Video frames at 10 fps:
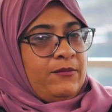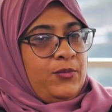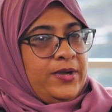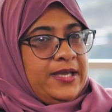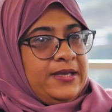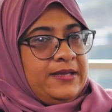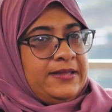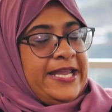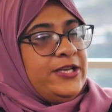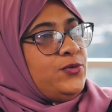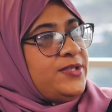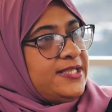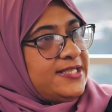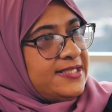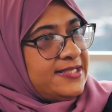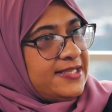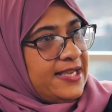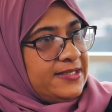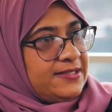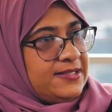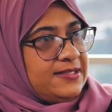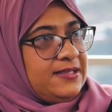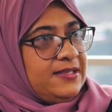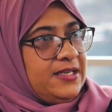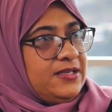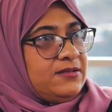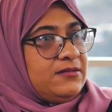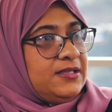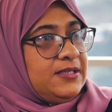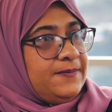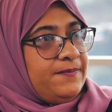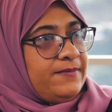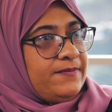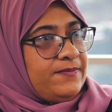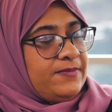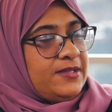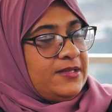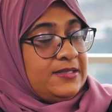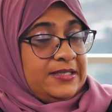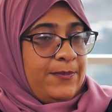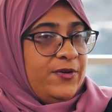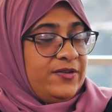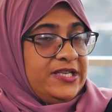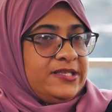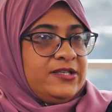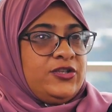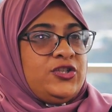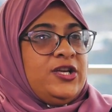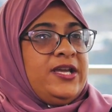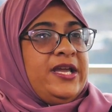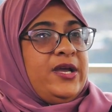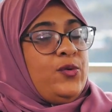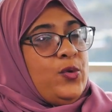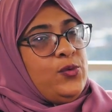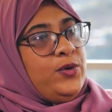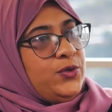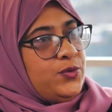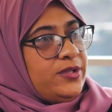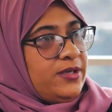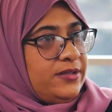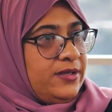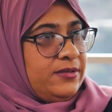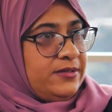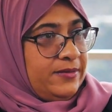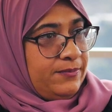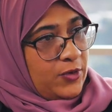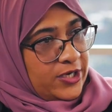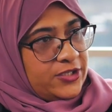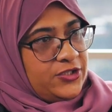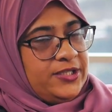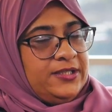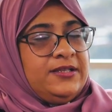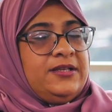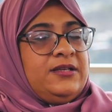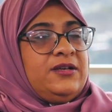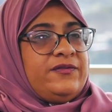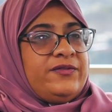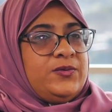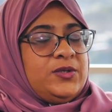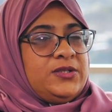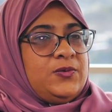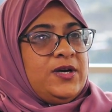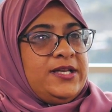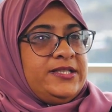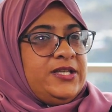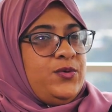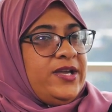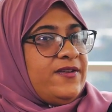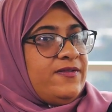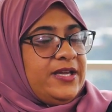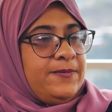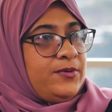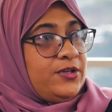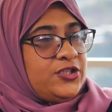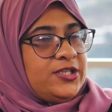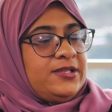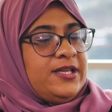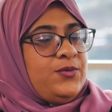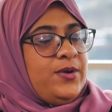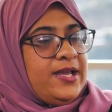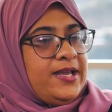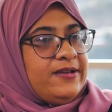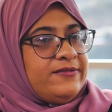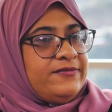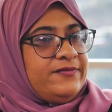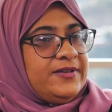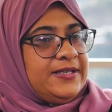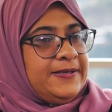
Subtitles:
where they do citizen science, you know, the type of research. And while we do the monitoring of the water quality, we have that project. Then we have